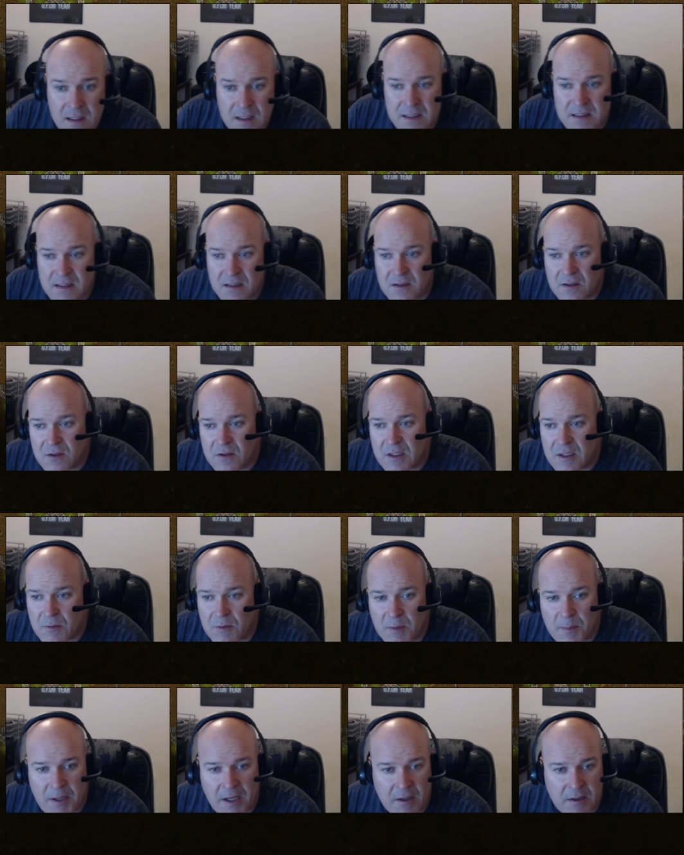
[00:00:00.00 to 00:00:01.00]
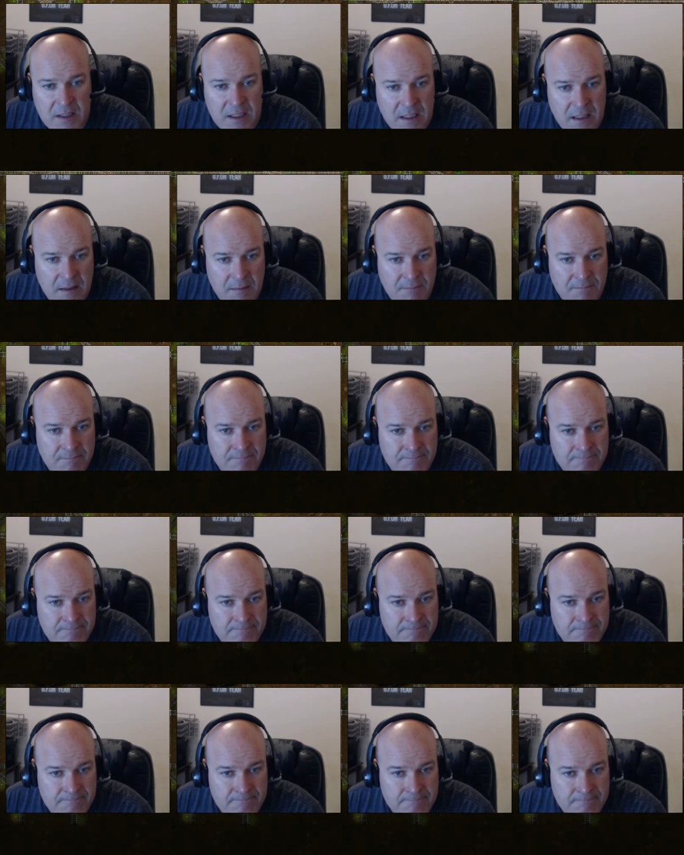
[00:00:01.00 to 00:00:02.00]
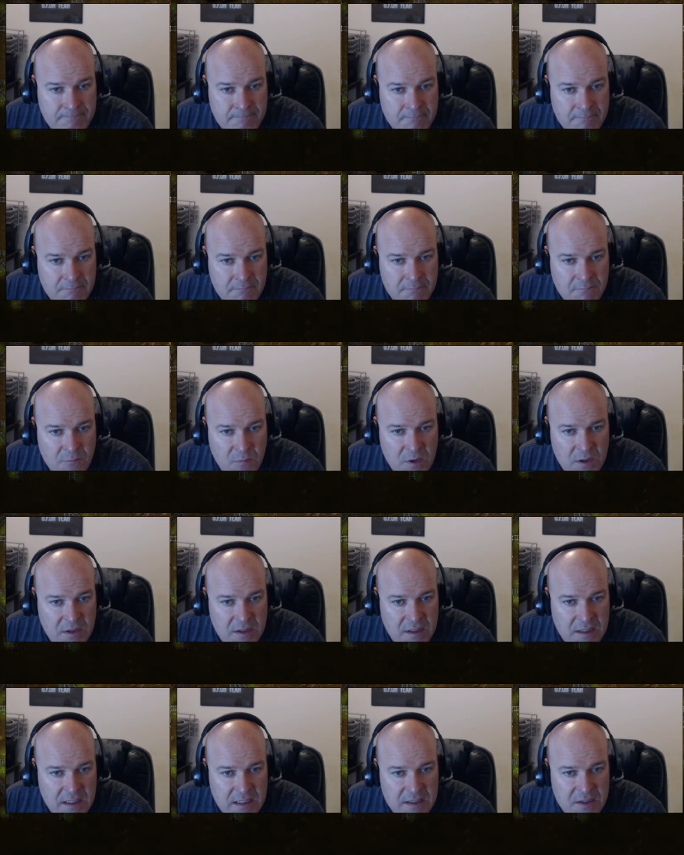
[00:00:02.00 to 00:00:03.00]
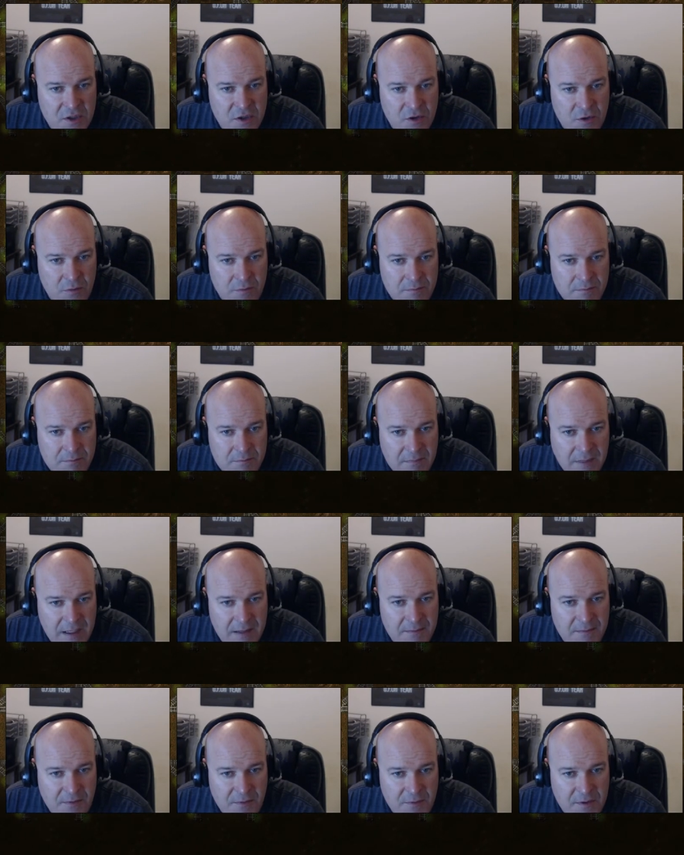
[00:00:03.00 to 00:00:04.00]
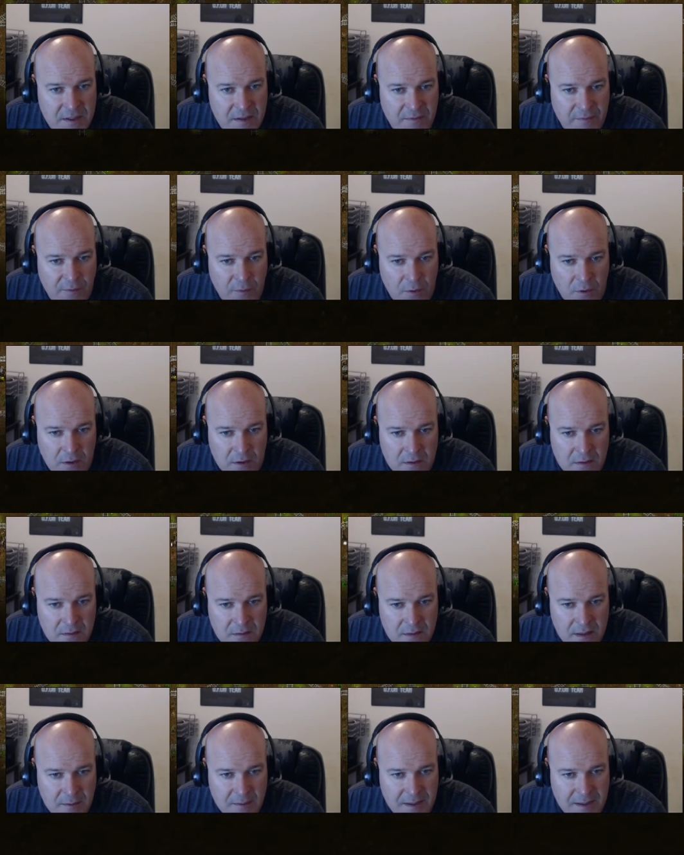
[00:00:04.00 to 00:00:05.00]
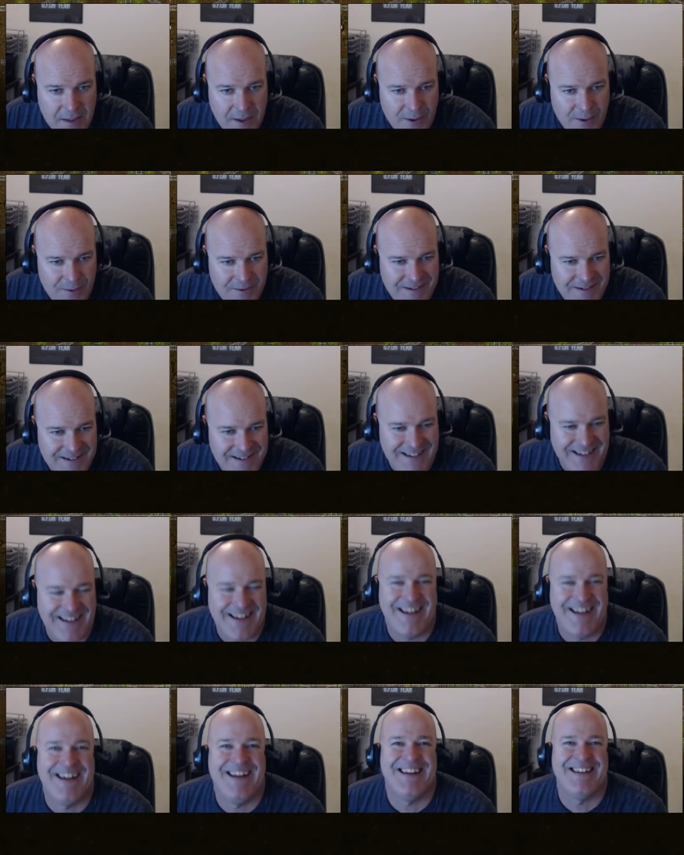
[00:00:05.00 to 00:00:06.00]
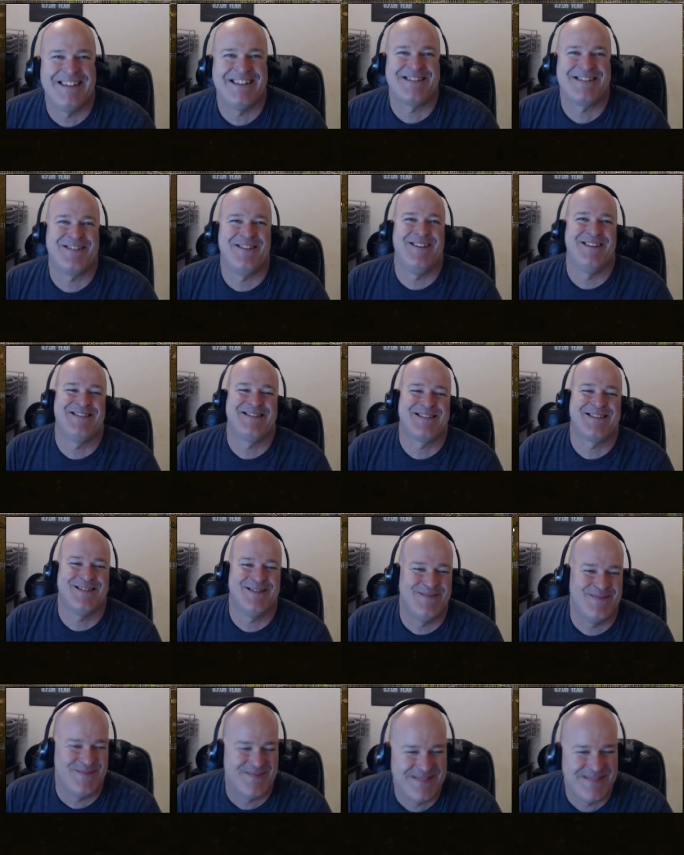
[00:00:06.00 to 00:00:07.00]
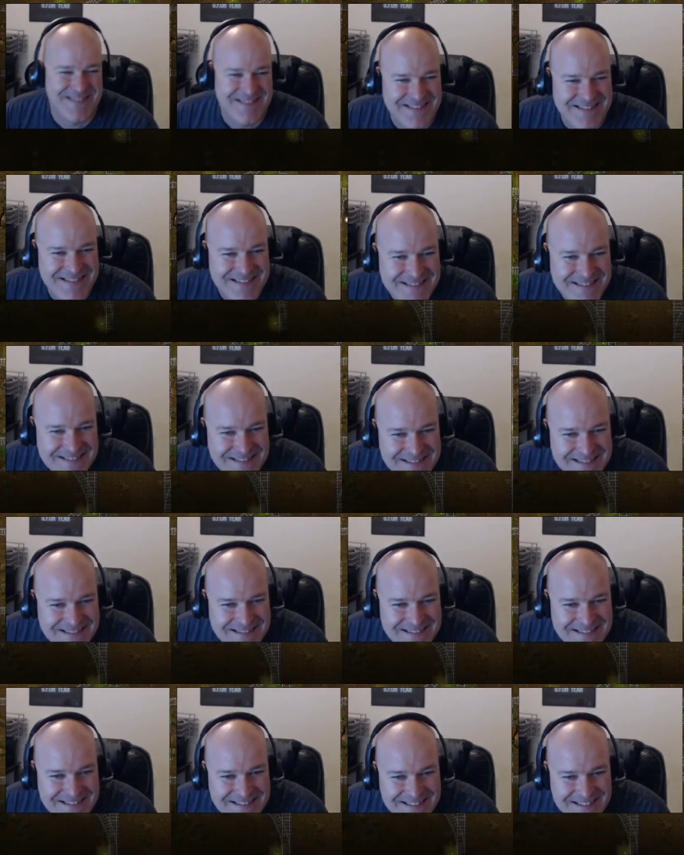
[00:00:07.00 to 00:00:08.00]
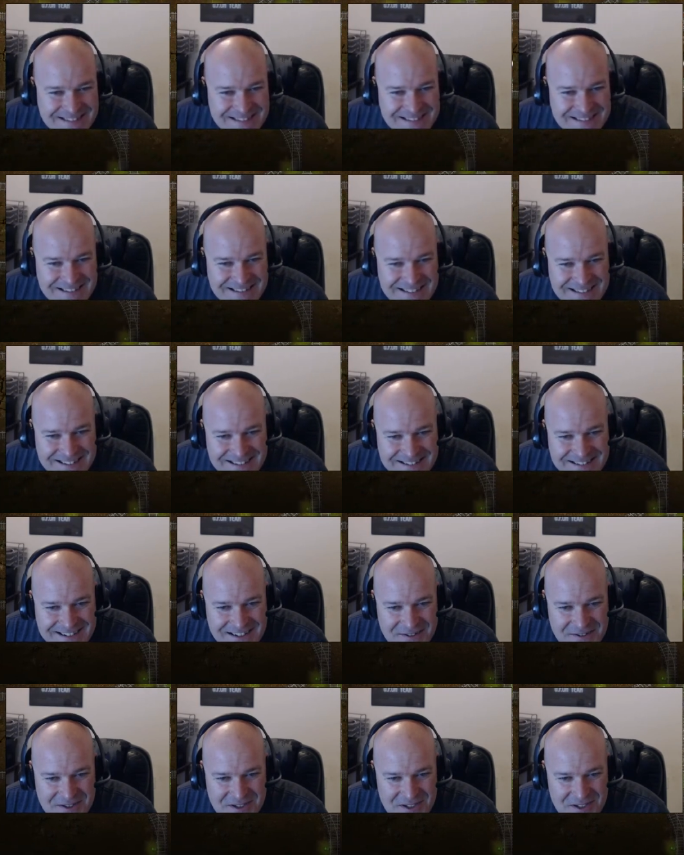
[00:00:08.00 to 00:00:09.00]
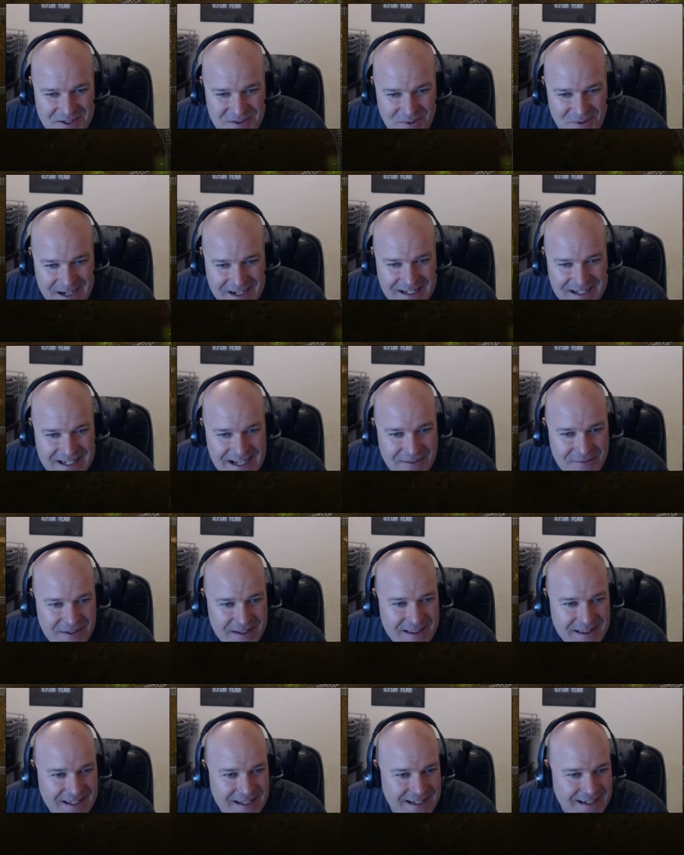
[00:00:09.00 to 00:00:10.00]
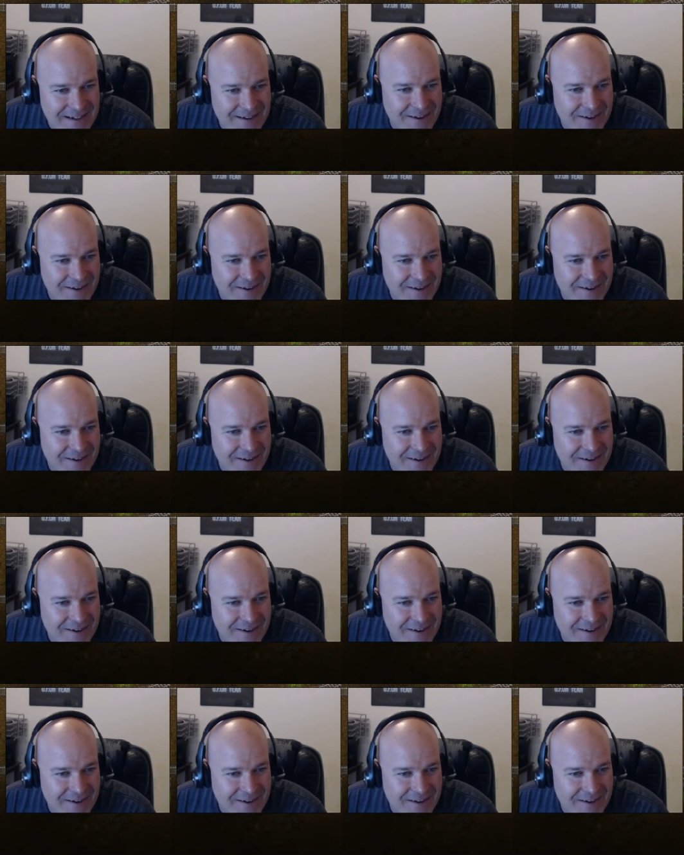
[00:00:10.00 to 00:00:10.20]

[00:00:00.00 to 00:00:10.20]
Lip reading: He's gonna go get a repair kit. Well, you're gonna need 2 and 3 or 4. There we go. That's awesome. Oh, now there's just wrecking everything.